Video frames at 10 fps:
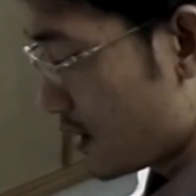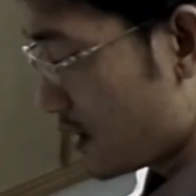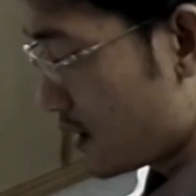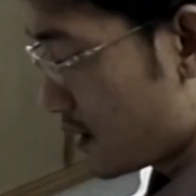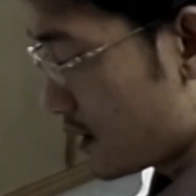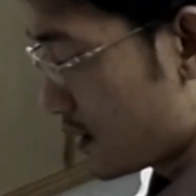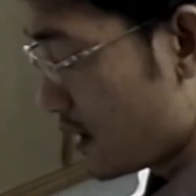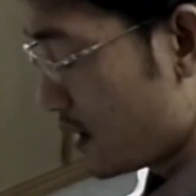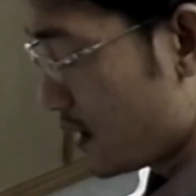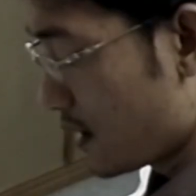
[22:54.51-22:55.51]

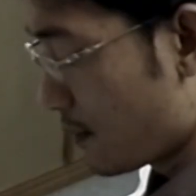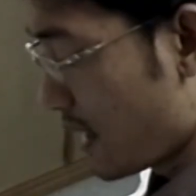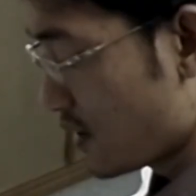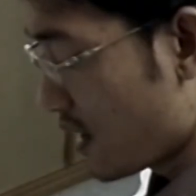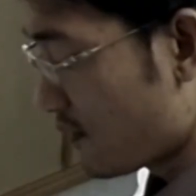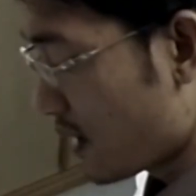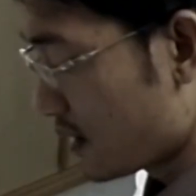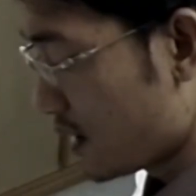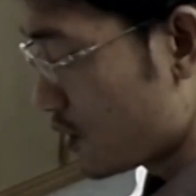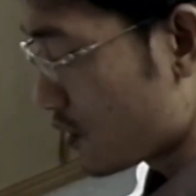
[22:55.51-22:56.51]
the major
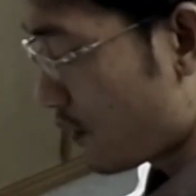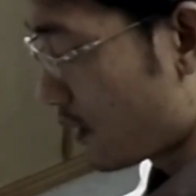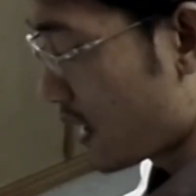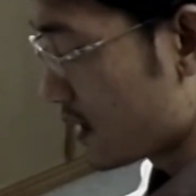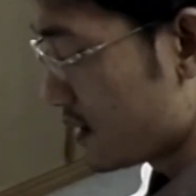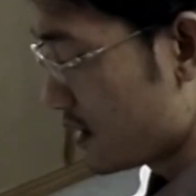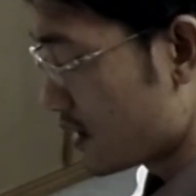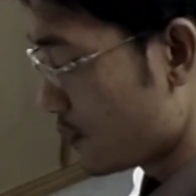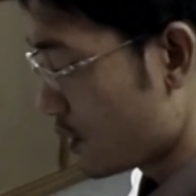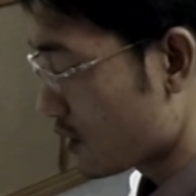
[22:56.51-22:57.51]
advantages of glargine
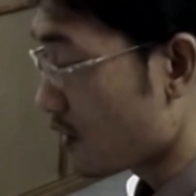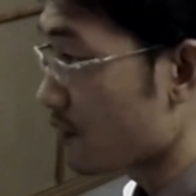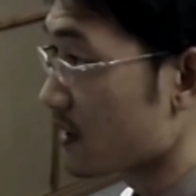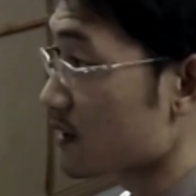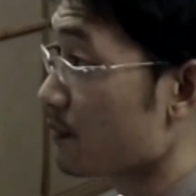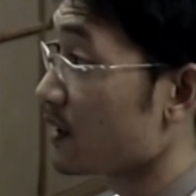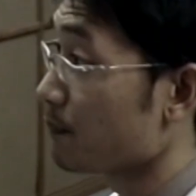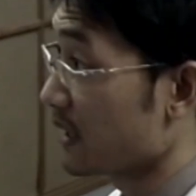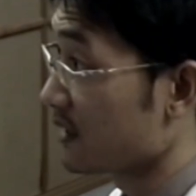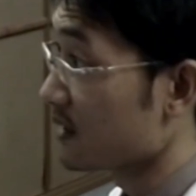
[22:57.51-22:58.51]
is because of its being
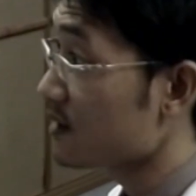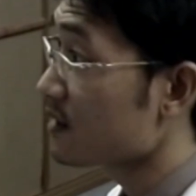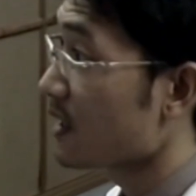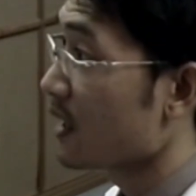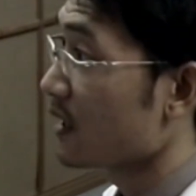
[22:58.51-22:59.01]
peakless,